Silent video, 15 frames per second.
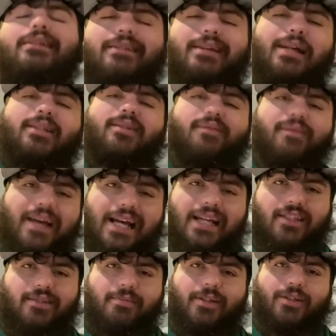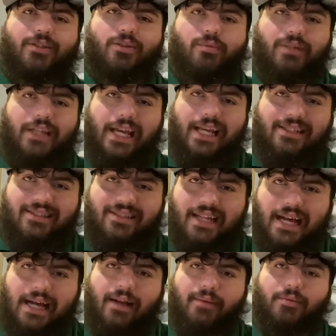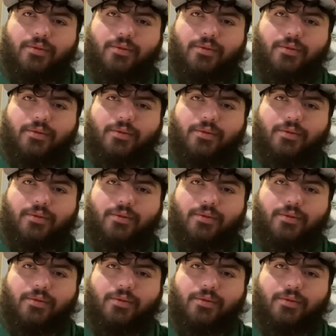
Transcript: That's facts, bro. You can't stop.